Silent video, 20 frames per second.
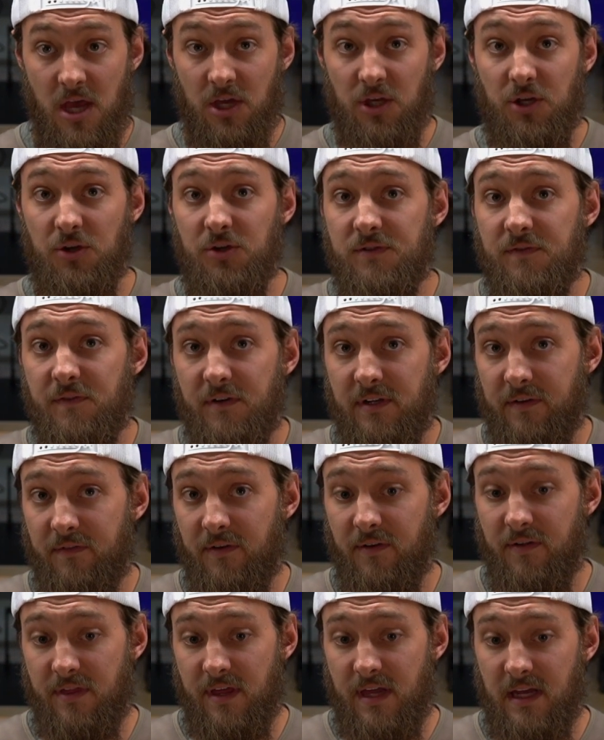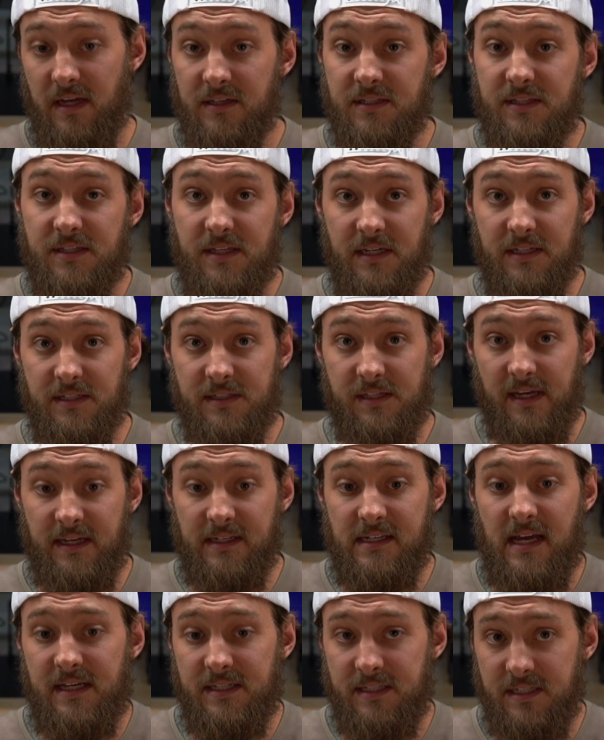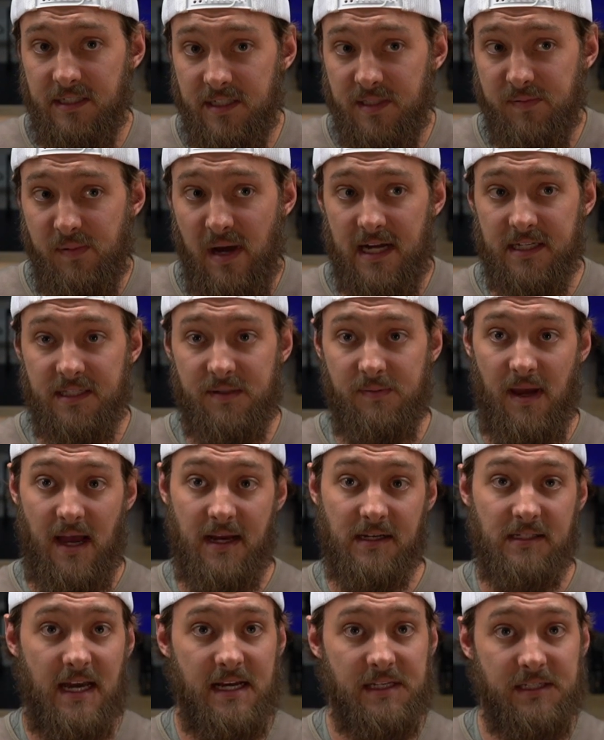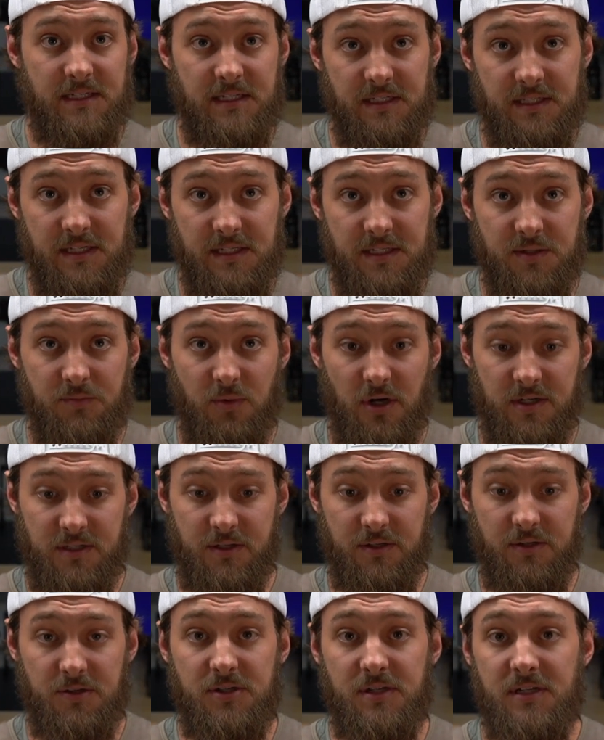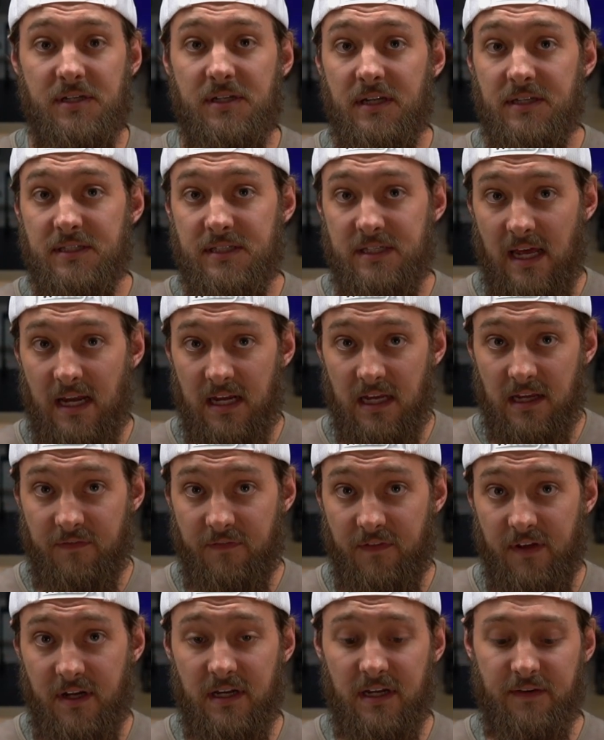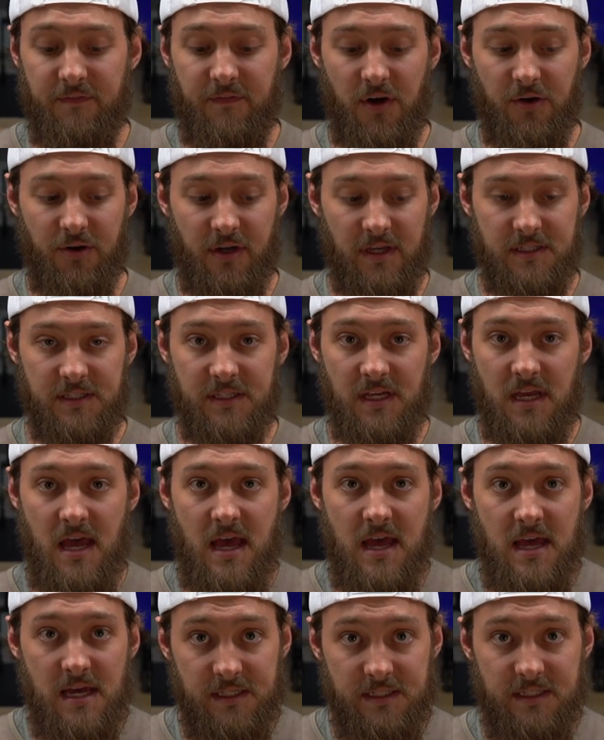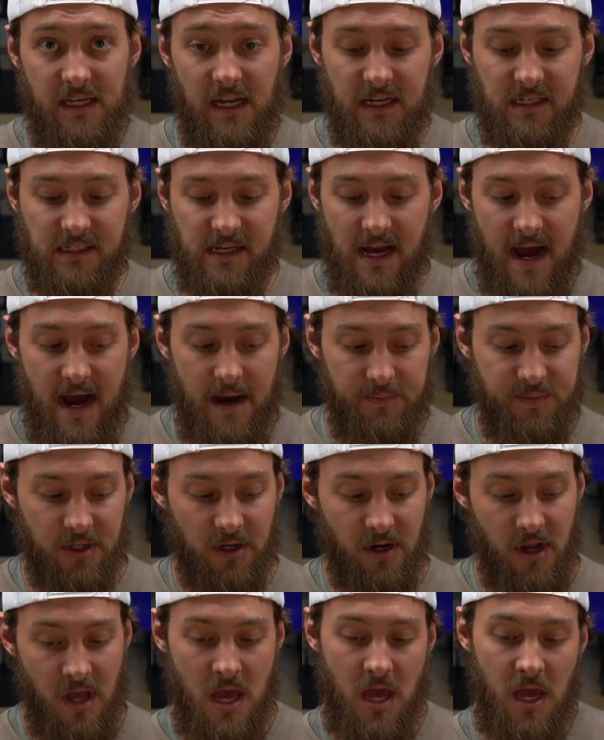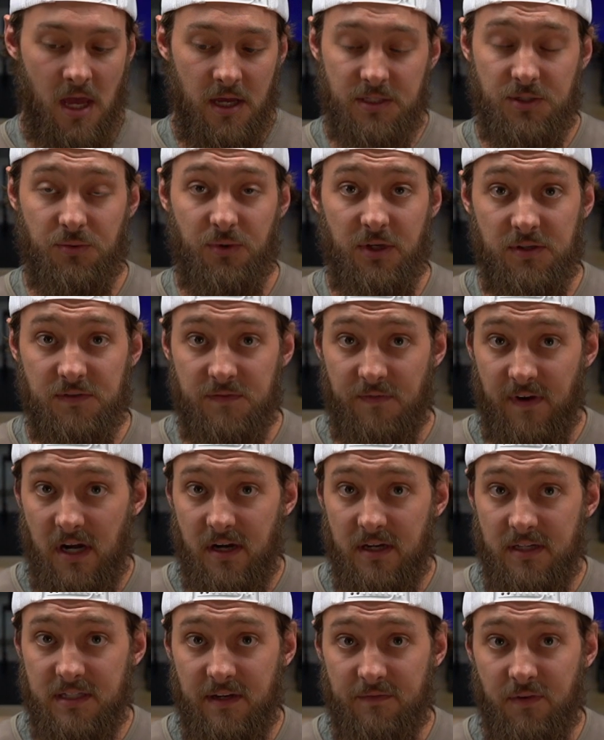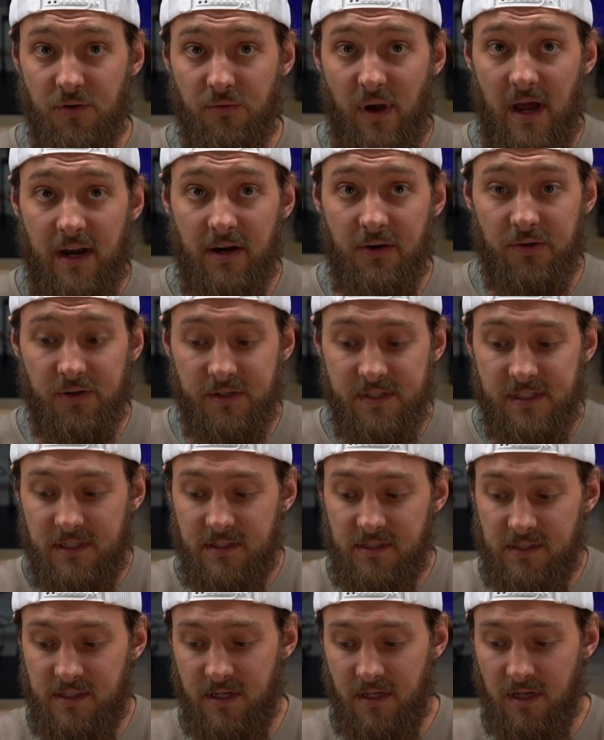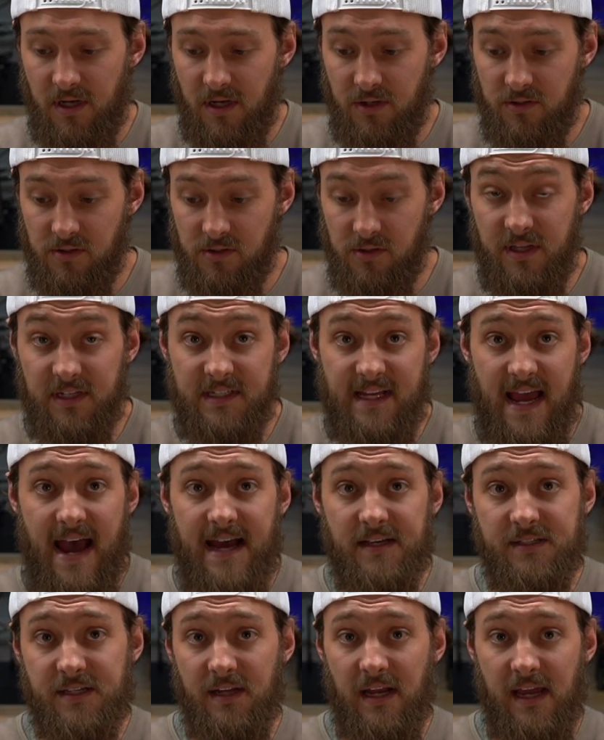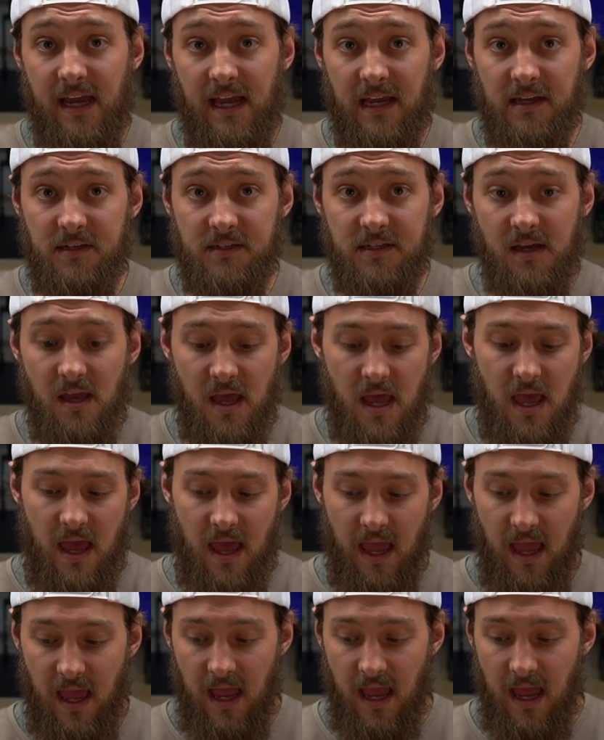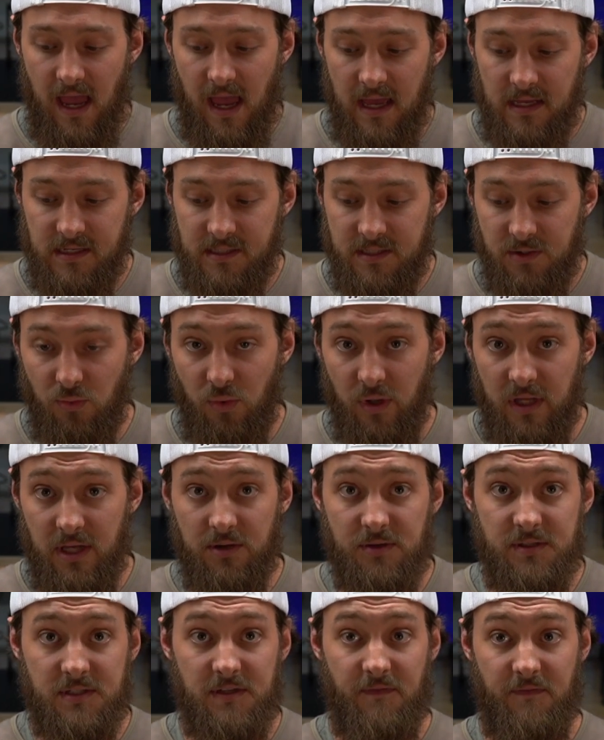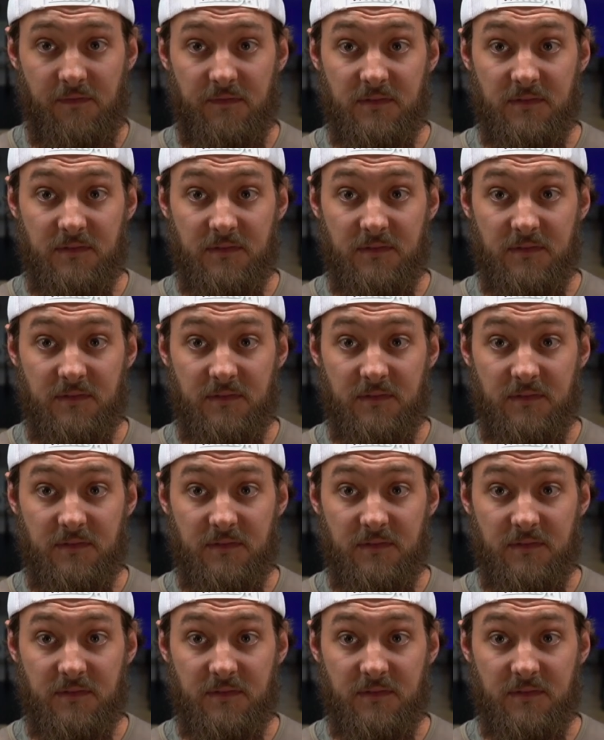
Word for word: used for different things, things like testing spot spec, testing system resolution, setting infinity focus, setting diopter. So we use various different reticles to the task at hand, and we use